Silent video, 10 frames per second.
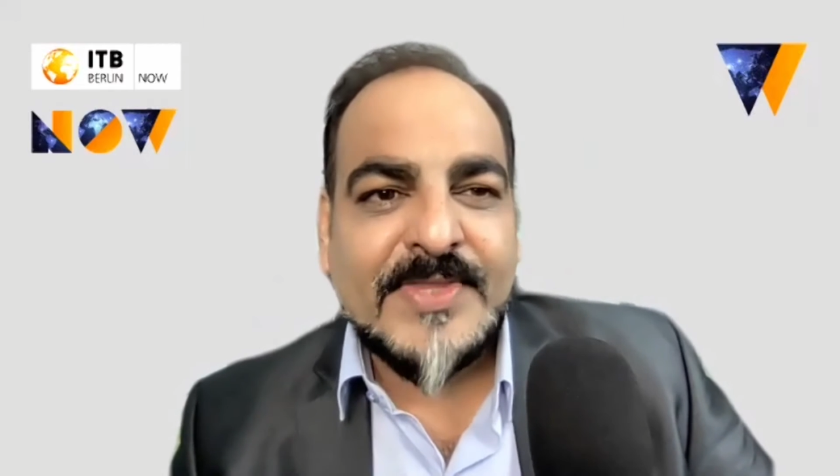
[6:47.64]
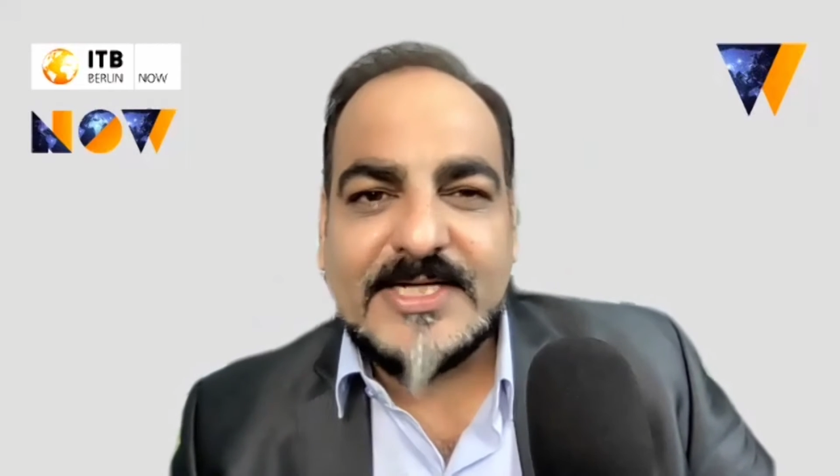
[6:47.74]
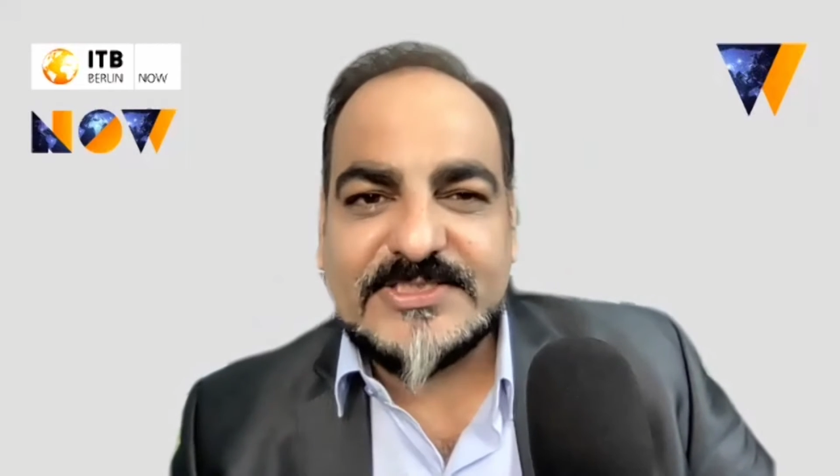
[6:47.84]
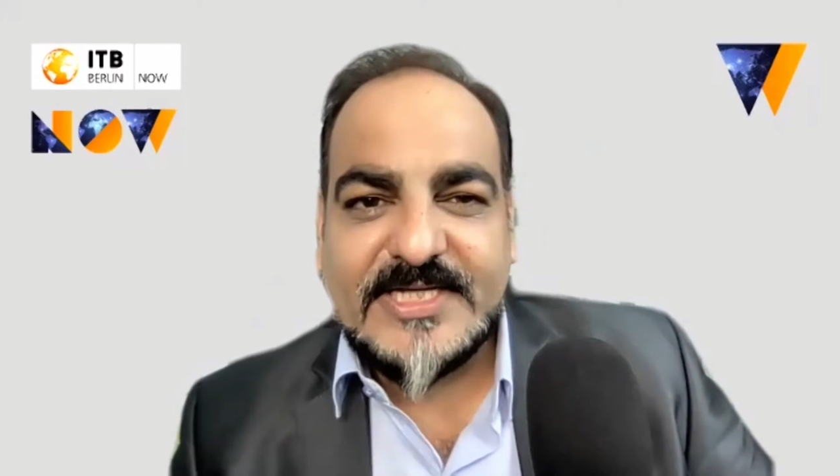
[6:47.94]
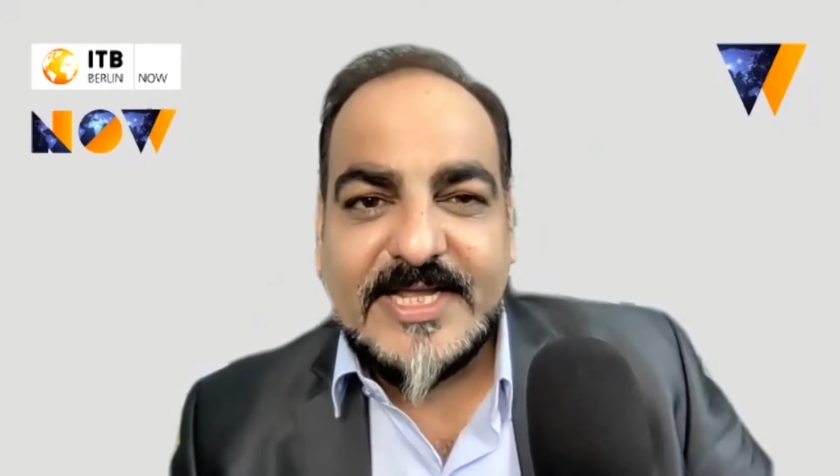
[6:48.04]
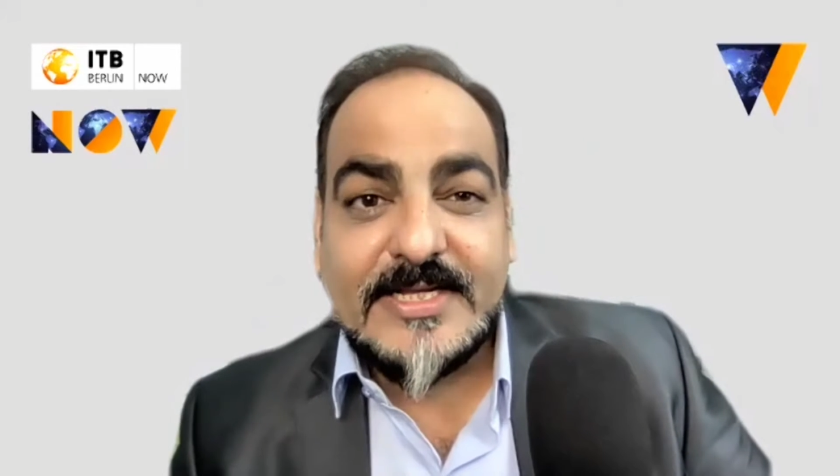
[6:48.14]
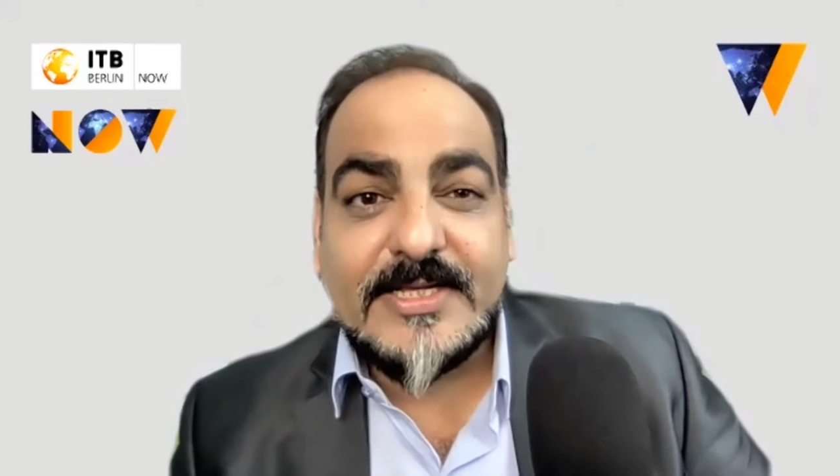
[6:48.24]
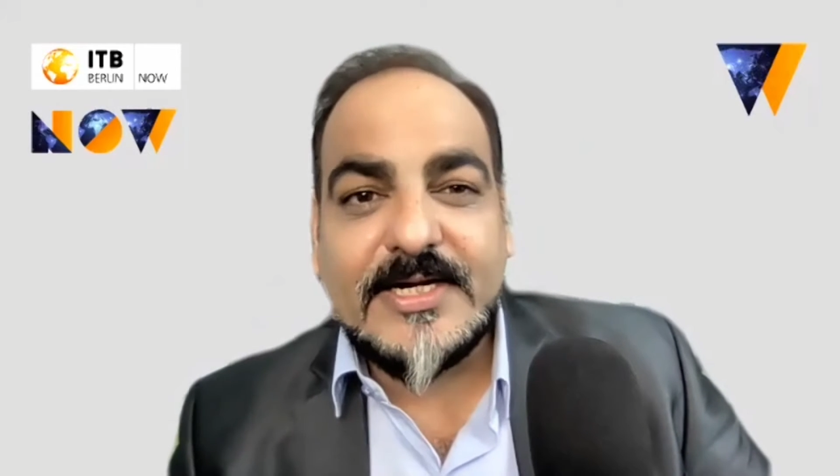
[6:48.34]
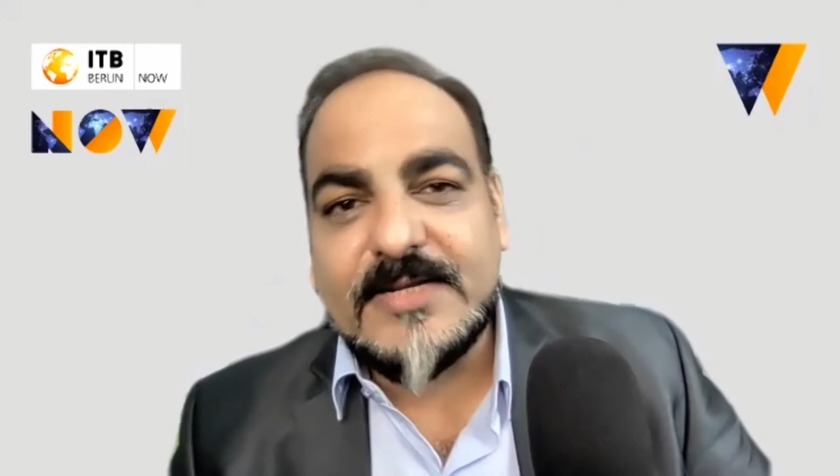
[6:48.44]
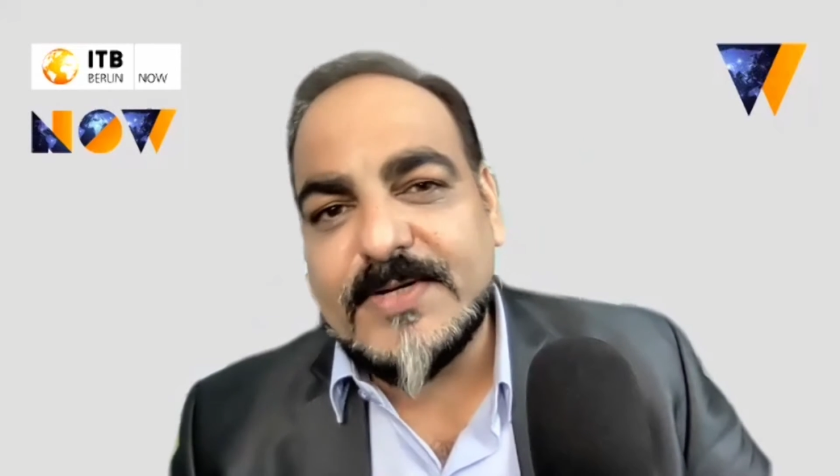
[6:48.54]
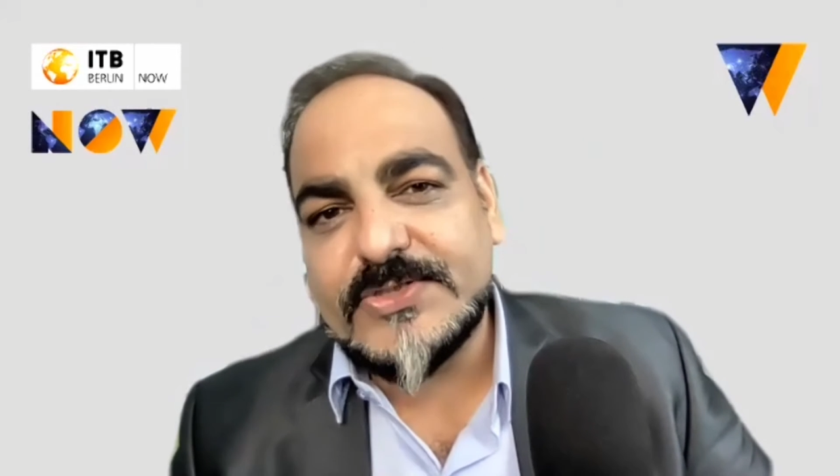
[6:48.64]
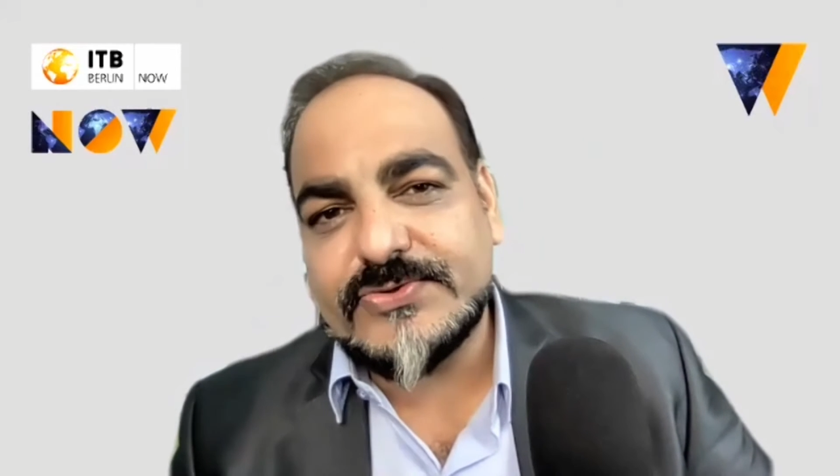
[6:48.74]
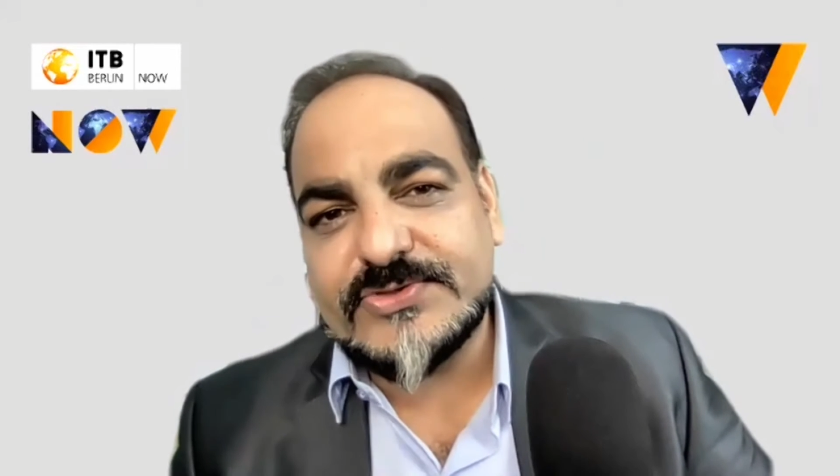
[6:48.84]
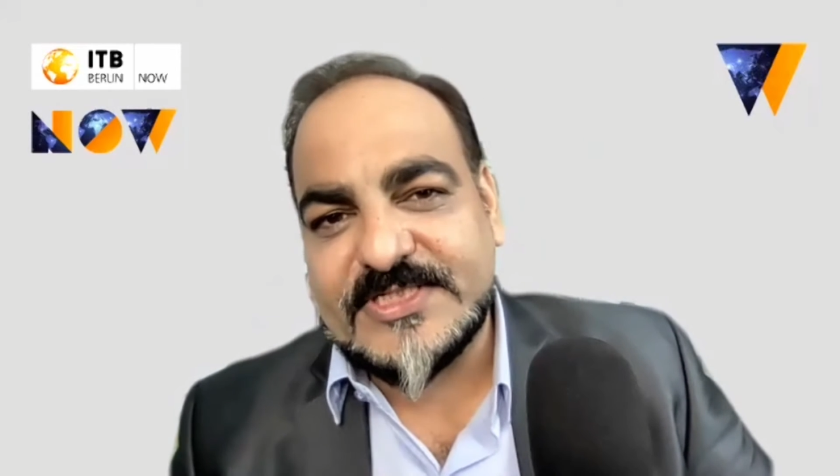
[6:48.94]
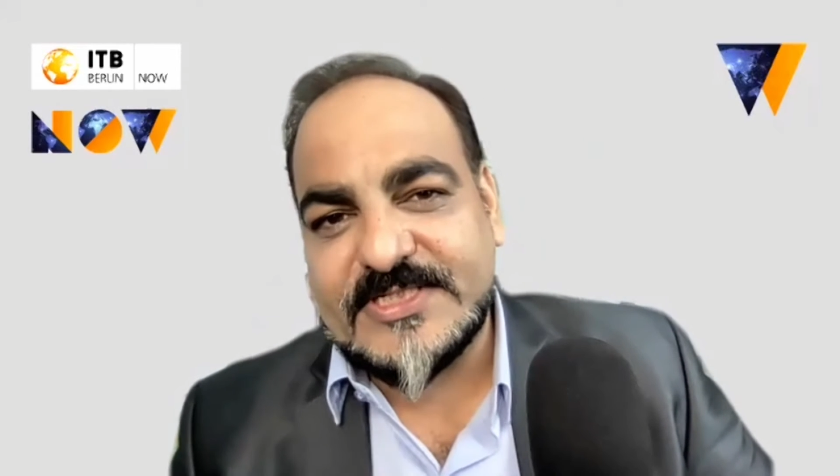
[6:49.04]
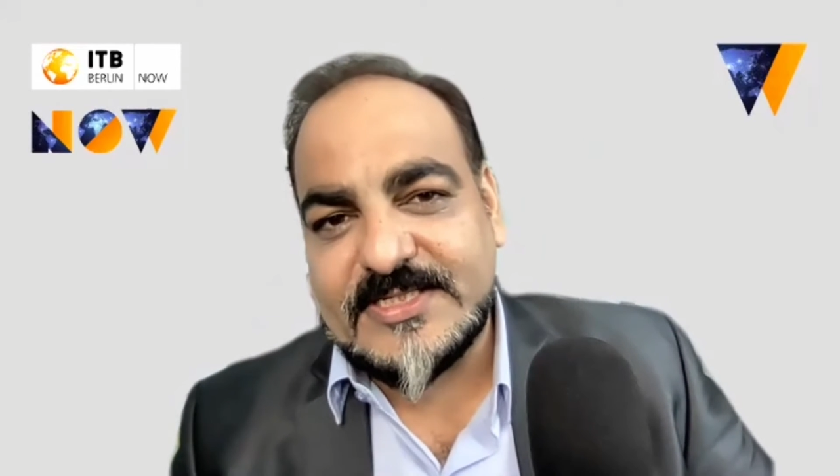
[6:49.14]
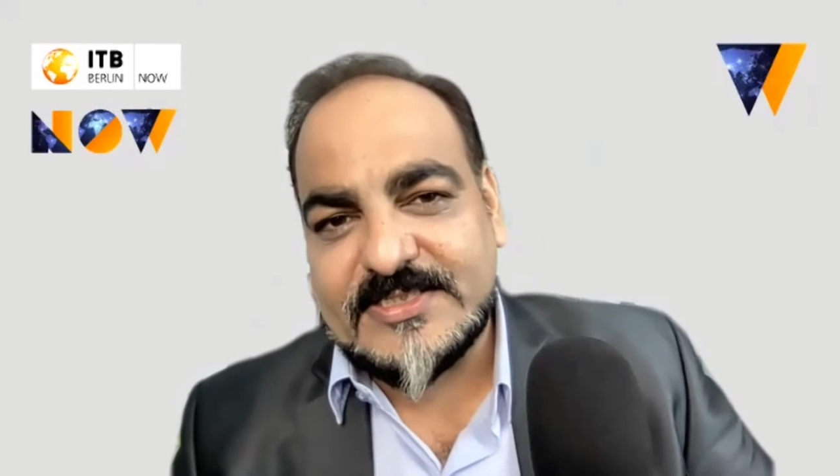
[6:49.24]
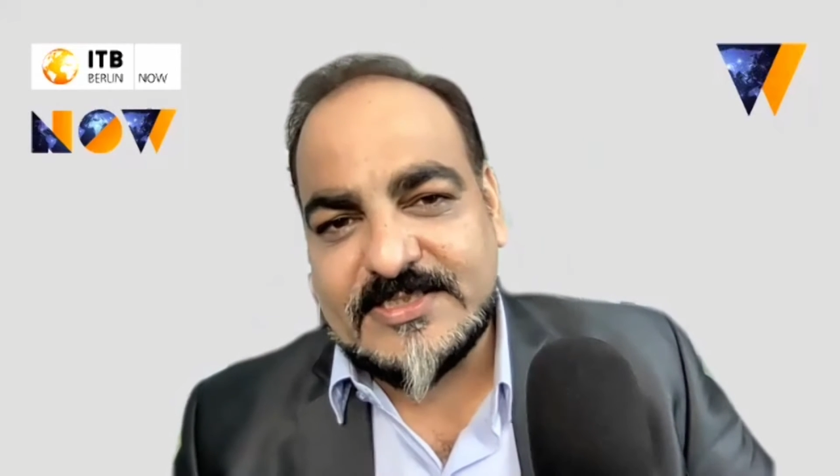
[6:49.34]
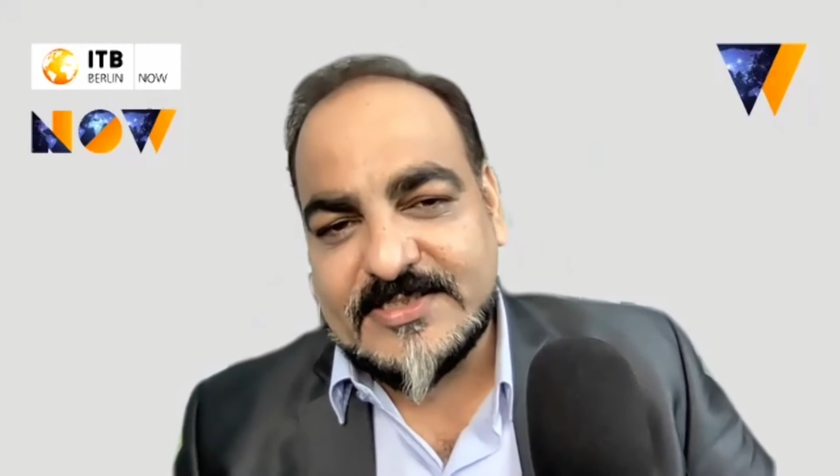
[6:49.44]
it's incredible to say